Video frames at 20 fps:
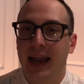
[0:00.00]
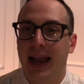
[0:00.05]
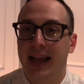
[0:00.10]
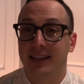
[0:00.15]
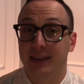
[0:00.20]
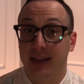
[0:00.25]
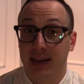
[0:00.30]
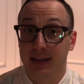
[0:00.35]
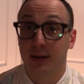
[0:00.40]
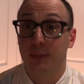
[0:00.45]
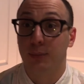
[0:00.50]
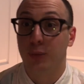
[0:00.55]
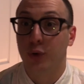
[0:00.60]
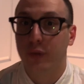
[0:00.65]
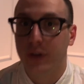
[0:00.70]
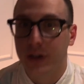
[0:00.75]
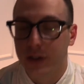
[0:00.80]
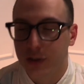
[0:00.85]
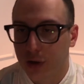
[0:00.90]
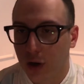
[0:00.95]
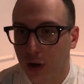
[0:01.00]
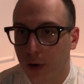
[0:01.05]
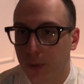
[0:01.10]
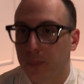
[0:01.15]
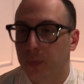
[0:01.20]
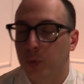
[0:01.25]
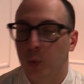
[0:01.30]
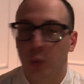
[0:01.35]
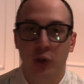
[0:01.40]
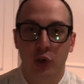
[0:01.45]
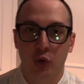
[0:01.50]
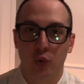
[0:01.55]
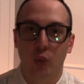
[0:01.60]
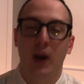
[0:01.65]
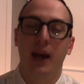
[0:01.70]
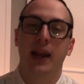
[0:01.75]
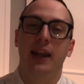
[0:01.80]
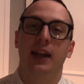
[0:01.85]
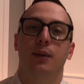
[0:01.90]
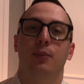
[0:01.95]
as, as a movie star, which is
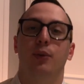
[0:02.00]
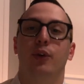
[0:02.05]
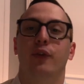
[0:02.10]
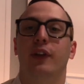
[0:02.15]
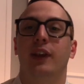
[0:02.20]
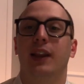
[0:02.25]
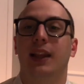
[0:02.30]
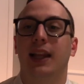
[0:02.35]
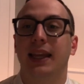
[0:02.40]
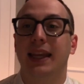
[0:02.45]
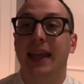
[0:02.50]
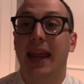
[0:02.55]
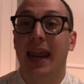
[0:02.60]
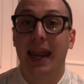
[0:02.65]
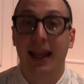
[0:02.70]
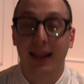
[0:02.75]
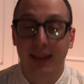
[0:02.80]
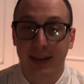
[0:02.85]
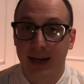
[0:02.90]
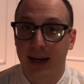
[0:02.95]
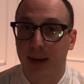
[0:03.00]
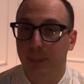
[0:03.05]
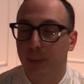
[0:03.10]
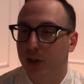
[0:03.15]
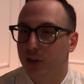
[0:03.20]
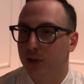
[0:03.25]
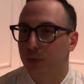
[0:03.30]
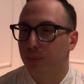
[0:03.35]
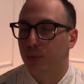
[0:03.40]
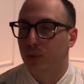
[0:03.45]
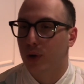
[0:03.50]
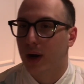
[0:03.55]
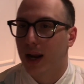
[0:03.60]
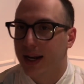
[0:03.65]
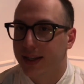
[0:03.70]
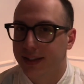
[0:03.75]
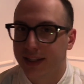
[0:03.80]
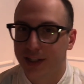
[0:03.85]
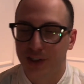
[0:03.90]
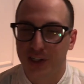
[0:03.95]
why in a movie like Alien, I'm not
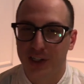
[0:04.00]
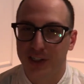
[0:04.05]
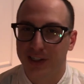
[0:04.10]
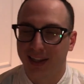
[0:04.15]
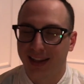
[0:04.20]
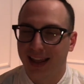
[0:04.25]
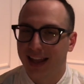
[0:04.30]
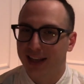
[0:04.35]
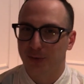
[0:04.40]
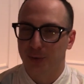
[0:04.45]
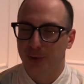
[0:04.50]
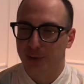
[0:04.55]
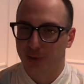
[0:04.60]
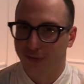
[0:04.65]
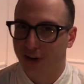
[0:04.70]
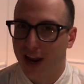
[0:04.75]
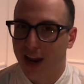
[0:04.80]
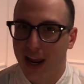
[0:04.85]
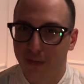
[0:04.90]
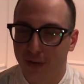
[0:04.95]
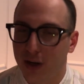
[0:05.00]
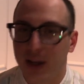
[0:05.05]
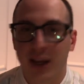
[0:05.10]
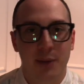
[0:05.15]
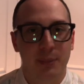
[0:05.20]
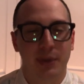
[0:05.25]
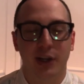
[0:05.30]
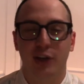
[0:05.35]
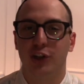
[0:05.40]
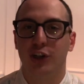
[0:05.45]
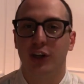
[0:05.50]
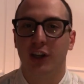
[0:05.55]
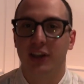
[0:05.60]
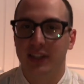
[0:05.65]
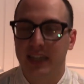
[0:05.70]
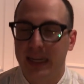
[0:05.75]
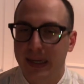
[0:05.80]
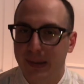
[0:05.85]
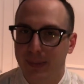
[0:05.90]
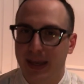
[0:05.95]
surprised that she's the last one surviving because she
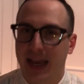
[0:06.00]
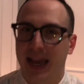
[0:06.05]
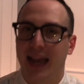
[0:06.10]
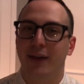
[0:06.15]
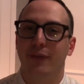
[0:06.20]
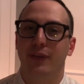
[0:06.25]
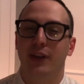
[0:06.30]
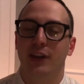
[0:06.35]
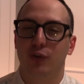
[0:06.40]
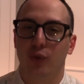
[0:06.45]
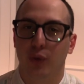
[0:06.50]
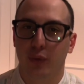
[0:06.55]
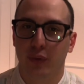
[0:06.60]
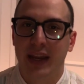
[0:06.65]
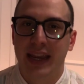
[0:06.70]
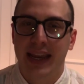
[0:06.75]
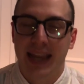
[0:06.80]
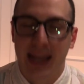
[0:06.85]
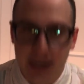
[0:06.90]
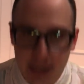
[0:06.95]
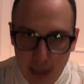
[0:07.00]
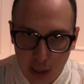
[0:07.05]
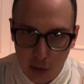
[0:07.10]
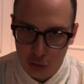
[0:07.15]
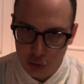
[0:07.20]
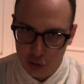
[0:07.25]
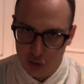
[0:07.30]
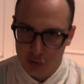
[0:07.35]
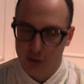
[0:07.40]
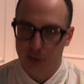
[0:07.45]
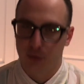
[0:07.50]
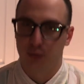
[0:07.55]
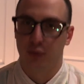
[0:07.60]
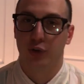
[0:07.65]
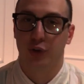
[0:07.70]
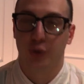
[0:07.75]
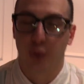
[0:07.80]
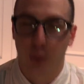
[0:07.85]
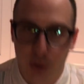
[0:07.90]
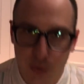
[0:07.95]
does seem to have this sort of intelligence, this
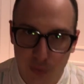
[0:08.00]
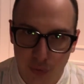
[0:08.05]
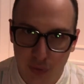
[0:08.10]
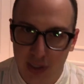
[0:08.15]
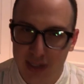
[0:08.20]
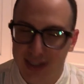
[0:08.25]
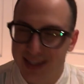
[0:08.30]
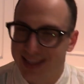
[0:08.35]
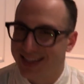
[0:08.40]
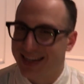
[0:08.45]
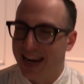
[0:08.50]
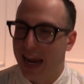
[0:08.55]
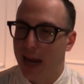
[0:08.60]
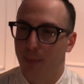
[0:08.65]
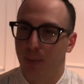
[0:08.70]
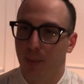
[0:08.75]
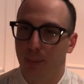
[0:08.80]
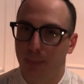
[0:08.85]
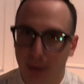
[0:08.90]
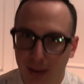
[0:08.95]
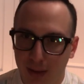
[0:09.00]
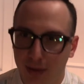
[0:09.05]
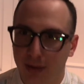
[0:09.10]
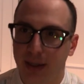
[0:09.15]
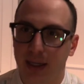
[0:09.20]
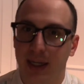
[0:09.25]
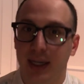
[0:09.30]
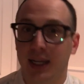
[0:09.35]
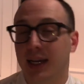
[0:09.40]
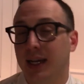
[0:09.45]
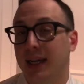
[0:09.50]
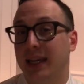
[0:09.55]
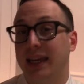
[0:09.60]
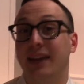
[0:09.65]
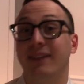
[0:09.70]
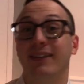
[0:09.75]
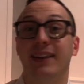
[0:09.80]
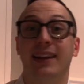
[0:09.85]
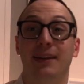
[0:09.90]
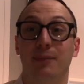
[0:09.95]
resourcefulness, this capability.
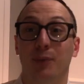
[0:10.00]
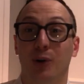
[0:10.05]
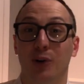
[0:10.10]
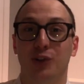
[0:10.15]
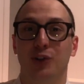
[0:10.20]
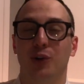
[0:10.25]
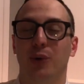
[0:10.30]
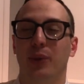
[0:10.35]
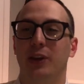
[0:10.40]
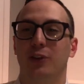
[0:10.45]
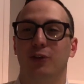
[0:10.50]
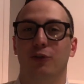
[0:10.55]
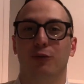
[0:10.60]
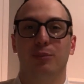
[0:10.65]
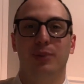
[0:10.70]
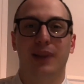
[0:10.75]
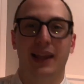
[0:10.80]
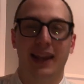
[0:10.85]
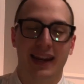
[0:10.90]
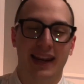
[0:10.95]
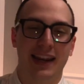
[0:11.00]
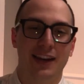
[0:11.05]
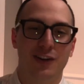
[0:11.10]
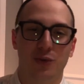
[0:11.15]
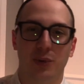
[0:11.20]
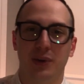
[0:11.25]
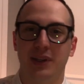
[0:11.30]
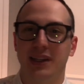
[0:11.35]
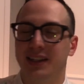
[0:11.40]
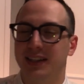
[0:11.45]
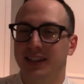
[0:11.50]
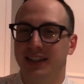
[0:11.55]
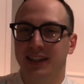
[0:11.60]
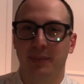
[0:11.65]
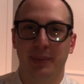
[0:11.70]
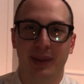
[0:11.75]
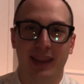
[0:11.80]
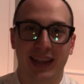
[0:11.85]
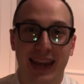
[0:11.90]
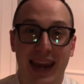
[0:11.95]
Even more so, they sort of play into it in
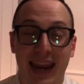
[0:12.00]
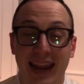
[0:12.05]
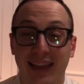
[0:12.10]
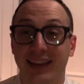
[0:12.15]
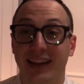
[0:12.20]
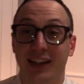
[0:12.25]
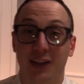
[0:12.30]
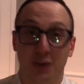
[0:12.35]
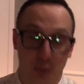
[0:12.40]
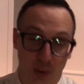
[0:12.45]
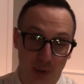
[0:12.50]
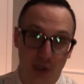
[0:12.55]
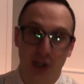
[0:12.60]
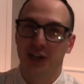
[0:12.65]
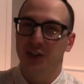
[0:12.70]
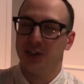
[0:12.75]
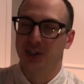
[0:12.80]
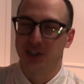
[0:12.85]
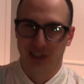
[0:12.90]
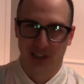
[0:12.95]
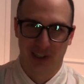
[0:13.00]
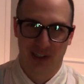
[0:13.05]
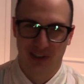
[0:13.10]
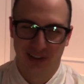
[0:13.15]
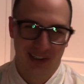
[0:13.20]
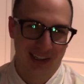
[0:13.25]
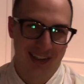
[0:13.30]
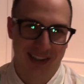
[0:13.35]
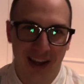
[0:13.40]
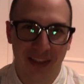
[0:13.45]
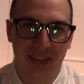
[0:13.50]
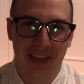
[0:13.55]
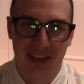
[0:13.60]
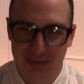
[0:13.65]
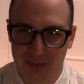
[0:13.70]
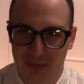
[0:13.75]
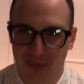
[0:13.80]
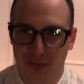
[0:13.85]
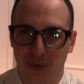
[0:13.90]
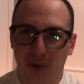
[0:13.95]
something like Aliens, where she's literally done
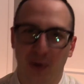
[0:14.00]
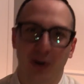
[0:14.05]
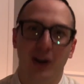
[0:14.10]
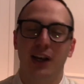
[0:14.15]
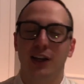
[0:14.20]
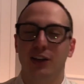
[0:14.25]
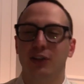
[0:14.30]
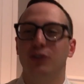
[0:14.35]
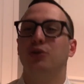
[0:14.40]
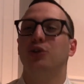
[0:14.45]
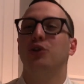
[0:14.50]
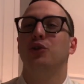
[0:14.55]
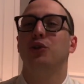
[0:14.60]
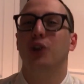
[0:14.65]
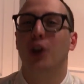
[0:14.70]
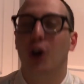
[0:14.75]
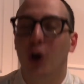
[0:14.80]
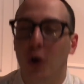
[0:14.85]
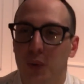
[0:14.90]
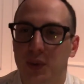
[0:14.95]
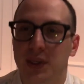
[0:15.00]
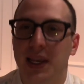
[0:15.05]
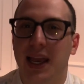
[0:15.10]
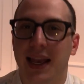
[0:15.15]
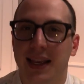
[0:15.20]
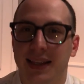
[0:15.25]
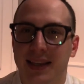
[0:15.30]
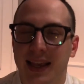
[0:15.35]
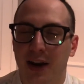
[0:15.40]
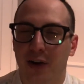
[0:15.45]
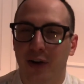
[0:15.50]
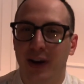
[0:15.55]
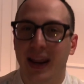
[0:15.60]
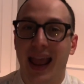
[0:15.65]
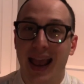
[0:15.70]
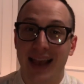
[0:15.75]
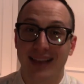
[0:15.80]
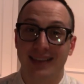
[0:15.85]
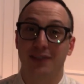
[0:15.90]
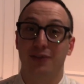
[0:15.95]
this before, so she knows that and already
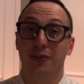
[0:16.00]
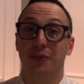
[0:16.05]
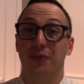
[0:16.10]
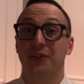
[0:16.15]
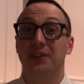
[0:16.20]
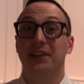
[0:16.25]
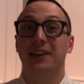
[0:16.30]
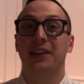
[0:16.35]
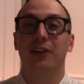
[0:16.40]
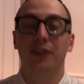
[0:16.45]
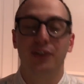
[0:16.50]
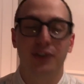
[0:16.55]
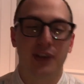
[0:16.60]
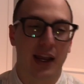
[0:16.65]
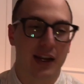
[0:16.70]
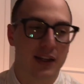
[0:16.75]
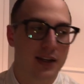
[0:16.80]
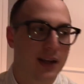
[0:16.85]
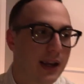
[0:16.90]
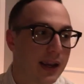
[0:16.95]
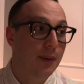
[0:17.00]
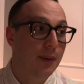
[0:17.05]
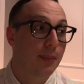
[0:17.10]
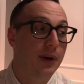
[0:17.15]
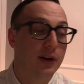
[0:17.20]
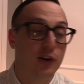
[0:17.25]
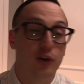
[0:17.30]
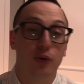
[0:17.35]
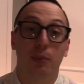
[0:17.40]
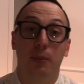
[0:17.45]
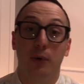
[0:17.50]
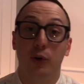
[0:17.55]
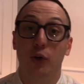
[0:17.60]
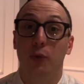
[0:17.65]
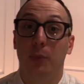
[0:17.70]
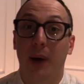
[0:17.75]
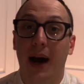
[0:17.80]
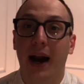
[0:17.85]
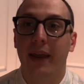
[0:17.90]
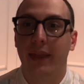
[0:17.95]
has this sort of skill set but you
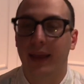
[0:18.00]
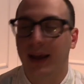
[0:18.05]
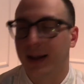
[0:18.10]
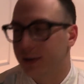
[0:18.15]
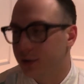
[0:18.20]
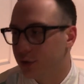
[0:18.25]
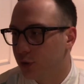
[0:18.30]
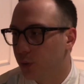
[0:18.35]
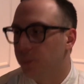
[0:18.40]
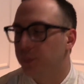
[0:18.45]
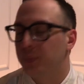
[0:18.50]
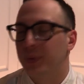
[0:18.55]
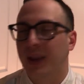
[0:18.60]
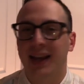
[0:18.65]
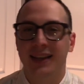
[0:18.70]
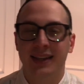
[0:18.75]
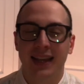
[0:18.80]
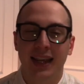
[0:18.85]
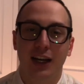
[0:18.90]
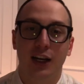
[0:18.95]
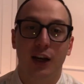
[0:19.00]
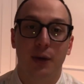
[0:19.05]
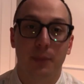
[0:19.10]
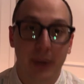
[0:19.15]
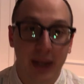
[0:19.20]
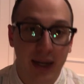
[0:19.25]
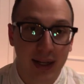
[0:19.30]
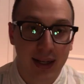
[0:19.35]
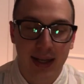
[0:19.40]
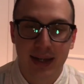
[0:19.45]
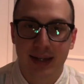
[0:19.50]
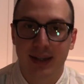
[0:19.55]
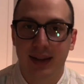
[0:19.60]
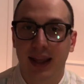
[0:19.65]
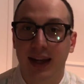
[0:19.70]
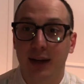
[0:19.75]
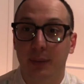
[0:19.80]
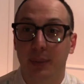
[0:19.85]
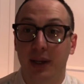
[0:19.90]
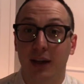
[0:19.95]
you buy that. So I say a comedic
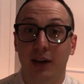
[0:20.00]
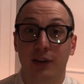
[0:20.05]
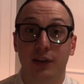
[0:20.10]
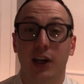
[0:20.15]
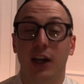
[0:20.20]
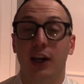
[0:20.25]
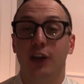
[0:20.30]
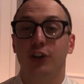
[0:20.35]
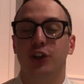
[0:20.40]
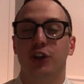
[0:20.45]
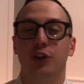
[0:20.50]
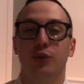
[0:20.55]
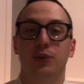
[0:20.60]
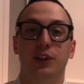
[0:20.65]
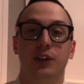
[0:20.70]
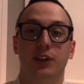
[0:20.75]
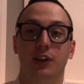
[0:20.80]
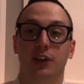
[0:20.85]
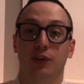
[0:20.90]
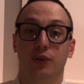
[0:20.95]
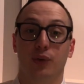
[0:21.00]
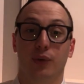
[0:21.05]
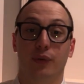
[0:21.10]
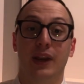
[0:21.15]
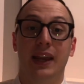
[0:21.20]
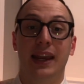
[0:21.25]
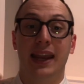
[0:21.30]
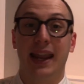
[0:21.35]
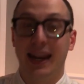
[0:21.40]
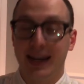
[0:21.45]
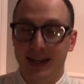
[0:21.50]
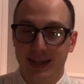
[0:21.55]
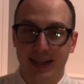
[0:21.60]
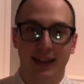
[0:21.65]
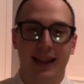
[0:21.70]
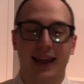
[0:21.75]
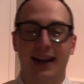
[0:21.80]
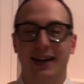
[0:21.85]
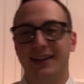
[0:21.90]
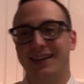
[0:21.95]
intellect because she uses the sort of
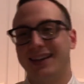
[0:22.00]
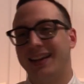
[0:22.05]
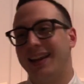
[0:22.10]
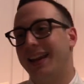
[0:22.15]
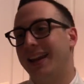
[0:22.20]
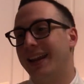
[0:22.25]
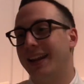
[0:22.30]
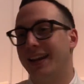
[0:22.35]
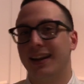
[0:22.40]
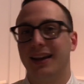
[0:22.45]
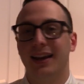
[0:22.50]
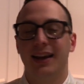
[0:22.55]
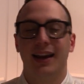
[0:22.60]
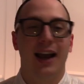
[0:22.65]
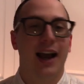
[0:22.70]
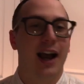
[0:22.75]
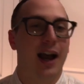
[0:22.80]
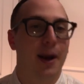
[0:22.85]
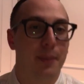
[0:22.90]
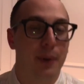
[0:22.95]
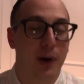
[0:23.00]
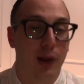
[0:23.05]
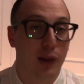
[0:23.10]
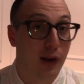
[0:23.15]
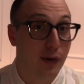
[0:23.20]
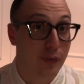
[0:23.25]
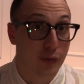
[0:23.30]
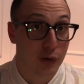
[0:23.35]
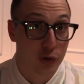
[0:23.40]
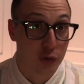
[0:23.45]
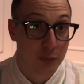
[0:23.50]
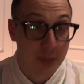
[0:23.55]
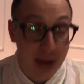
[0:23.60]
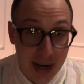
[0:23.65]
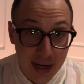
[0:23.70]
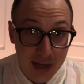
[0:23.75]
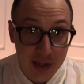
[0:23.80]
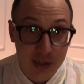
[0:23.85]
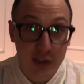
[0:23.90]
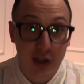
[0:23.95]
intellect in um, a lot of her
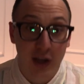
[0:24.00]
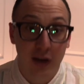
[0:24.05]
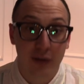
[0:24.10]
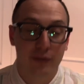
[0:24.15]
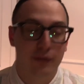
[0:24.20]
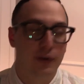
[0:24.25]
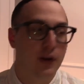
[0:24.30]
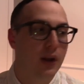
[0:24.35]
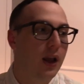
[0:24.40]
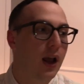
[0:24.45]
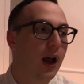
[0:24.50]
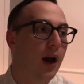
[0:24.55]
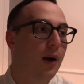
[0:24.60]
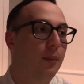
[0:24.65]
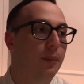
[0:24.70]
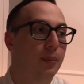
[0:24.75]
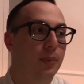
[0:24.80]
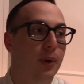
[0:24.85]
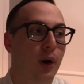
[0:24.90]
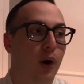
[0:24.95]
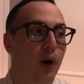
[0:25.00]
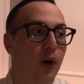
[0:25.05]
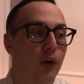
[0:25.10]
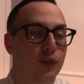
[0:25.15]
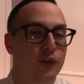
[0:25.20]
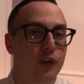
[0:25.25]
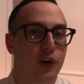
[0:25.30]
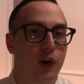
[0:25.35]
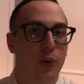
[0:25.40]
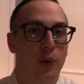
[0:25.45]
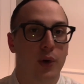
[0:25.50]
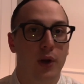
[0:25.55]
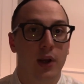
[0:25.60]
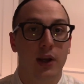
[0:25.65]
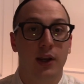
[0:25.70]
dramatic stuff, um, but also